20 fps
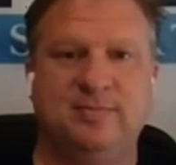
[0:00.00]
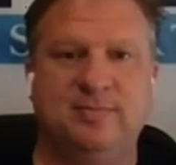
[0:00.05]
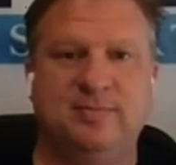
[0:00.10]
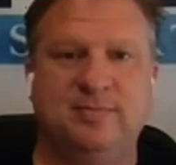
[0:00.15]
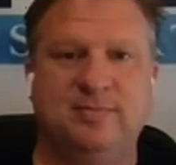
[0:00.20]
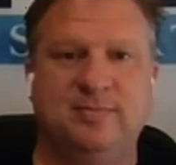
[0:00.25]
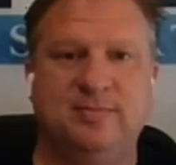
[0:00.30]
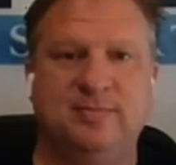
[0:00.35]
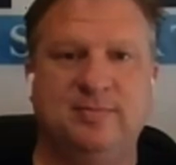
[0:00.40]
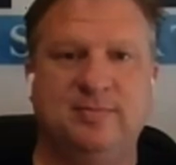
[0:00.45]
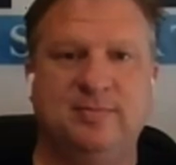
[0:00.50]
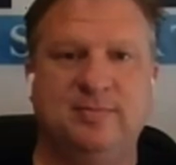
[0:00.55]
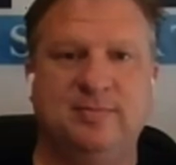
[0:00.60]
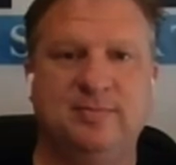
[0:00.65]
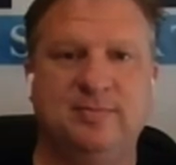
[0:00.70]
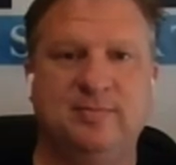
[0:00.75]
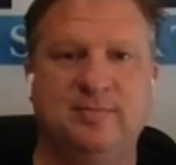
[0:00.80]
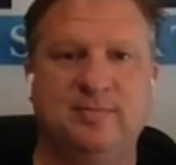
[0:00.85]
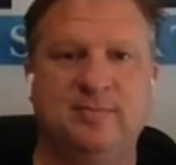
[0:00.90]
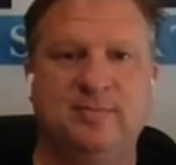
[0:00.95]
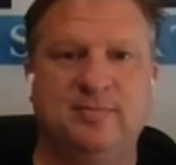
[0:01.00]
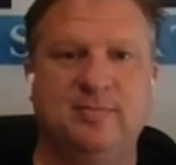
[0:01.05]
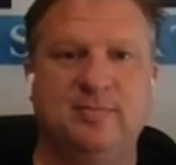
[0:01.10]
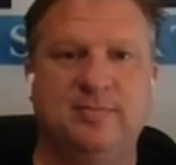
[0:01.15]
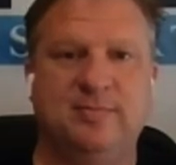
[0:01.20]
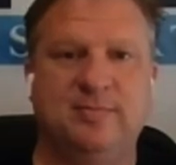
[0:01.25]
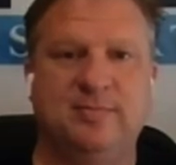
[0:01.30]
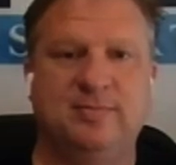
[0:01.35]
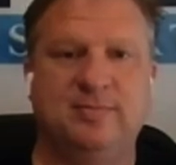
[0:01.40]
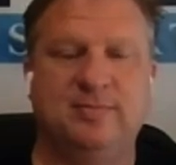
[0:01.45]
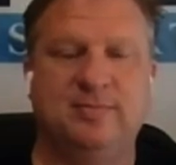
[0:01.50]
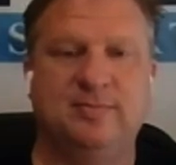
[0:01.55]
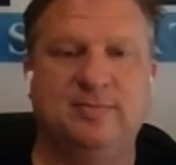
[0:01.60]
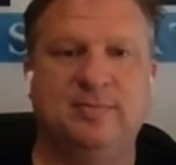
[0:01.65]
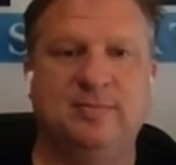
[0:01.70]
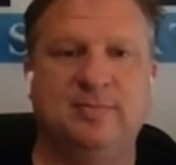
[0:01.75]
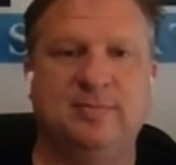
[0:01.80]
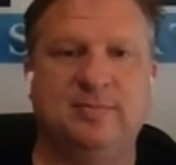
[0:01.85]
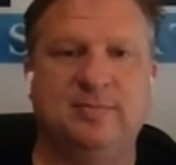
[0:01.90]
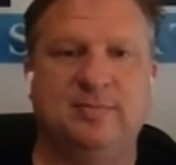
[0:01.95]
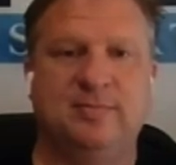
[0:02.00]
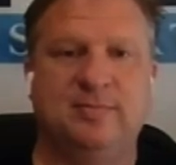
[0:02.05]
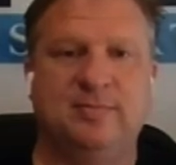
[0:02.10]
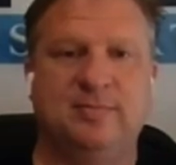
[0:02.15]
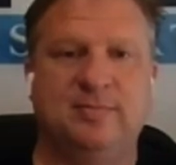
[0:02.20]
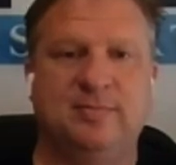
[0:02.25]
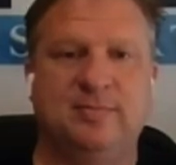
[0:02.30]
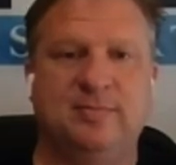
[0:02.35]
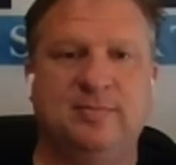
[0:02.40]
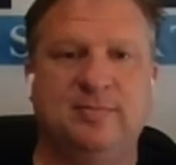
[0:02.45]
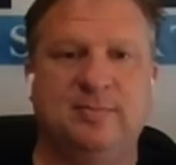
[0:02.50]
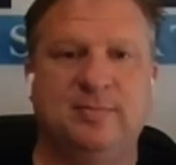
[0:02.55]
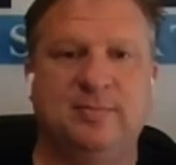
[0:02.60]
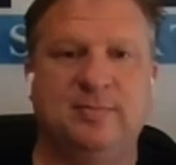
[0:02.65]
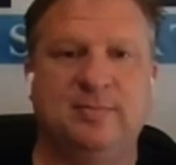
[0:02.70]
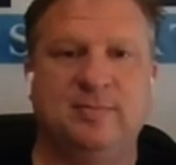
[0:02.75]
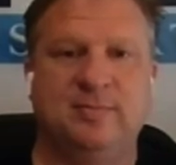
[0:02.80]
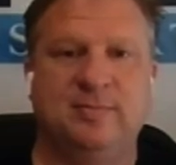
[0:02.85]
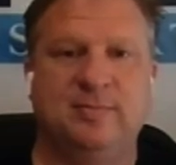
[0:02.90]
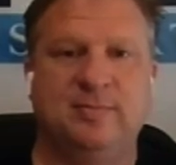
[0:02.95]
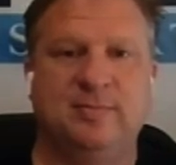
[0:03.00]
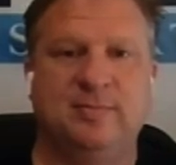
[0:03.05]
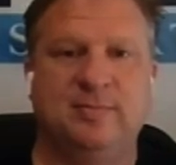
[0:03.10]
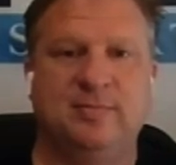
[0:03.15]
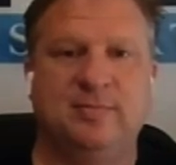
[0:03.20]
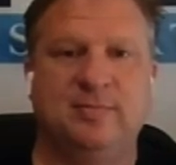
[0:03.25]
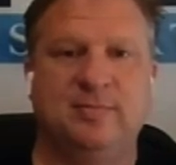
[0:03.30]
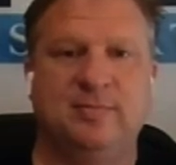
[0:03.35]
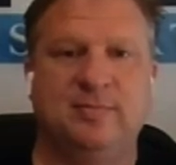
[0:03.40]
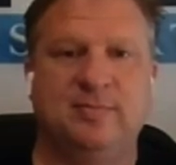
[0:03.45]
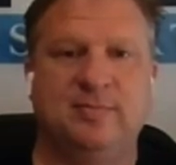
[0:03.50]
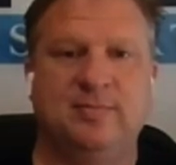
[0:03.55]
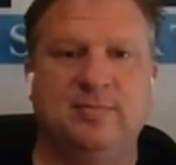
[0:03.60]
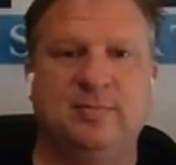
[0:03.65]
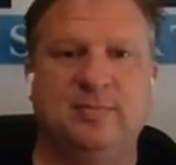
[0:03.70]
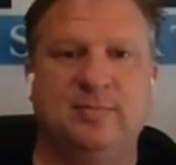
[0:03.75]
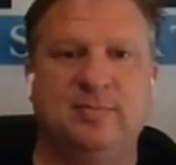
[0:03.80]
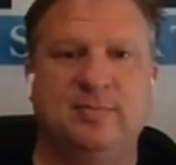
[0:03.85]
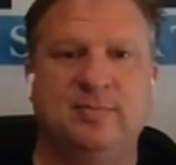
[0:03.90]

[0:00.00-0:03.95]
The person shown says nothing.